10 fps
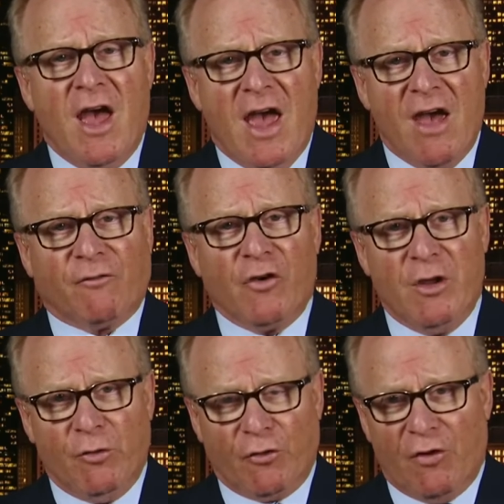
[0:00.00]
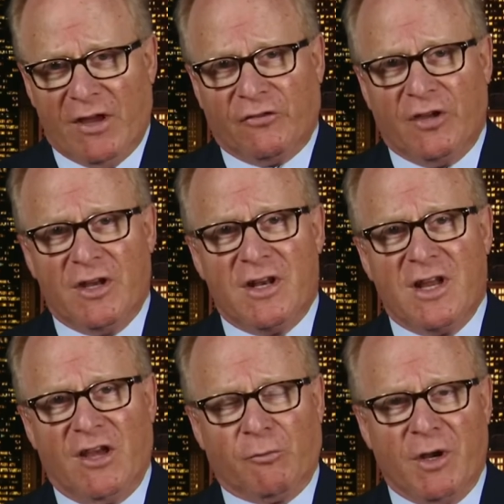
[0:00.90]
After he was arrested,
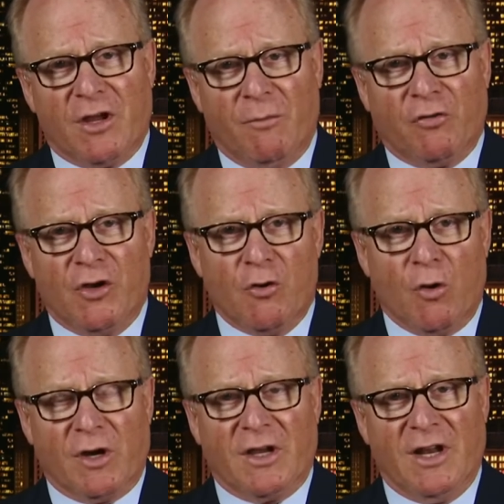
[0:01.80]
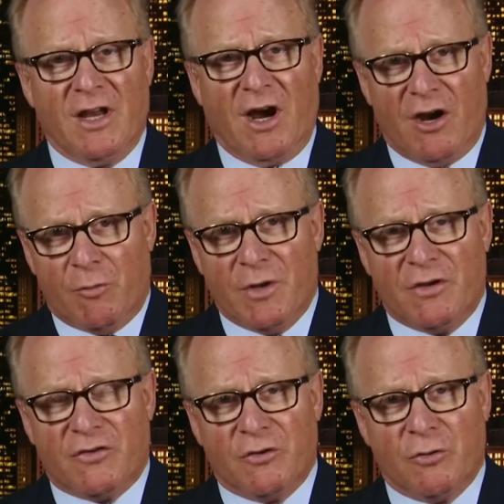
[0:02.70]
he asked me to come to New York, and he hired
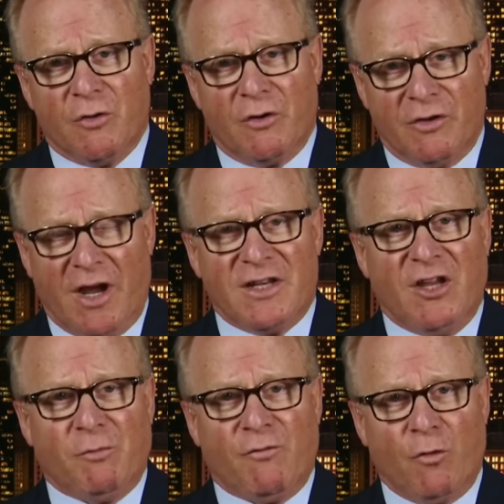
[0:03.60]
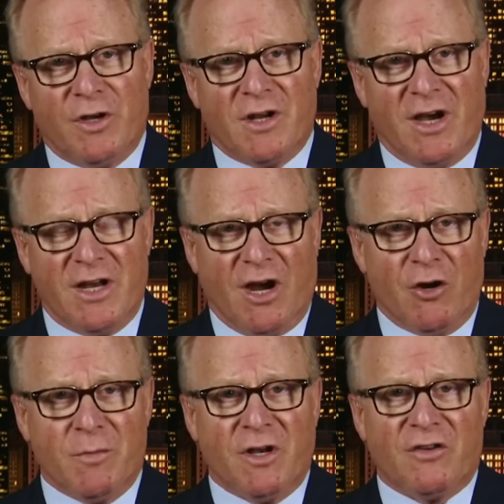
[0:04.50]
me to, 9 days before he died, he
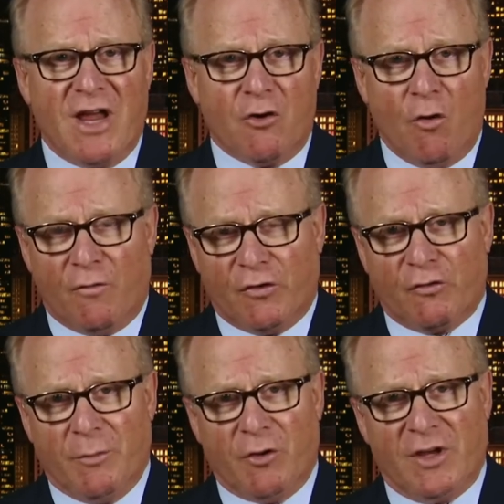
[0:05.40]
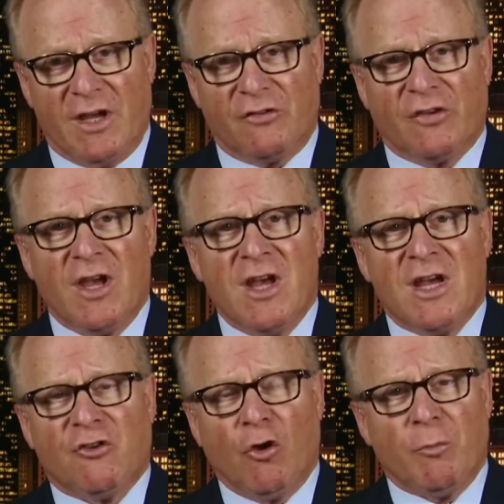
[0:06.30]
hired me to take over his criminal case.
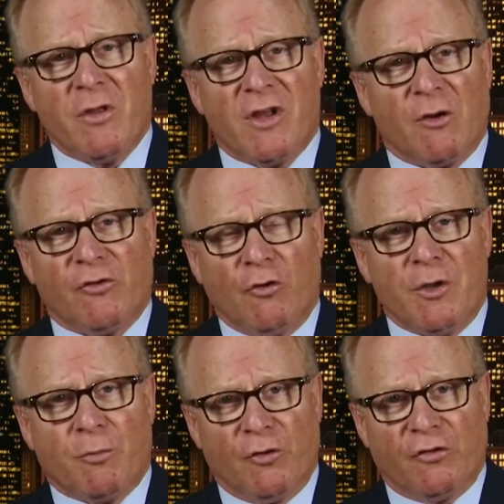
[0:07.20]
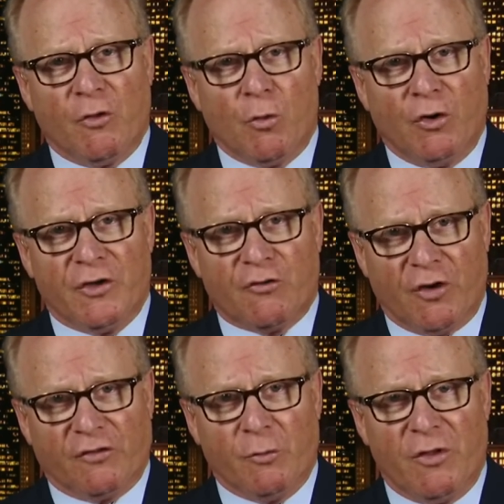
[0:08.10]
He told me that I was the only person in the world he
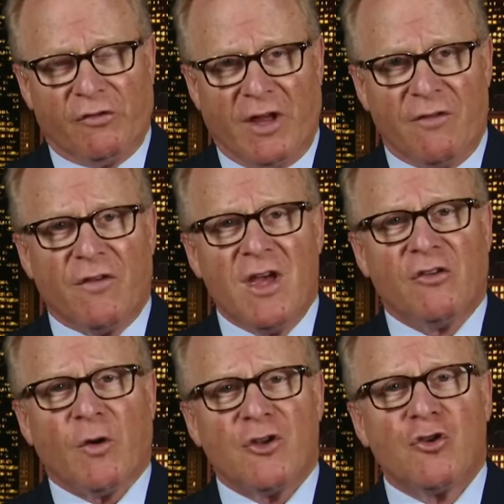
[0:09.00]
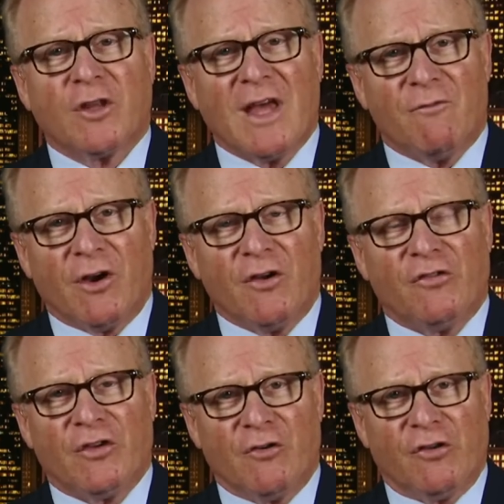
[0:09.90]
trusted with his life, so I took that very
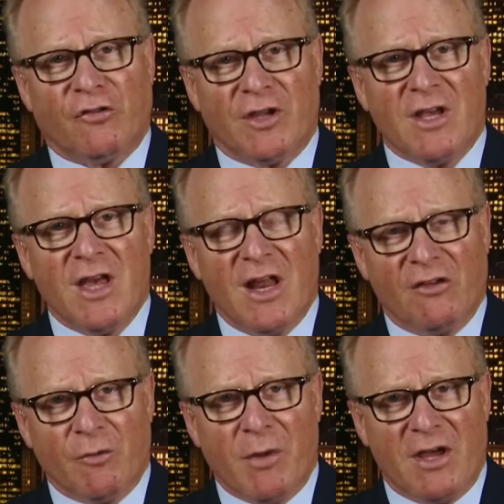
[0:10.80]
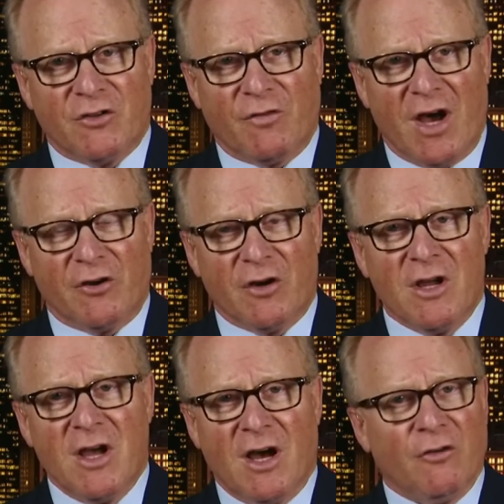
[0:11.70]
seriously as a badge of honor.
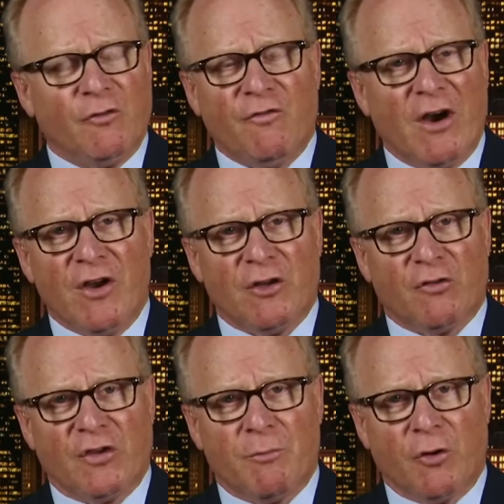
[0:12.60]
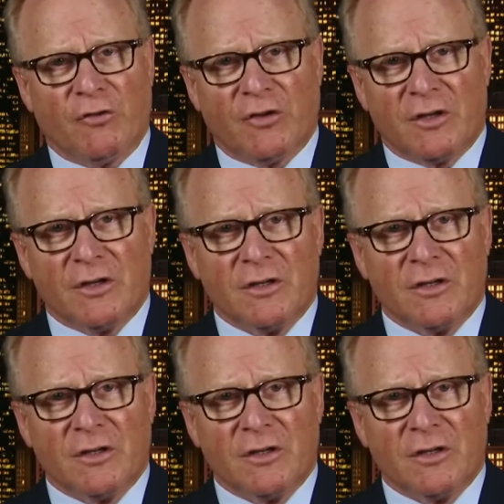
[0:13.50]
He was a very interesting person.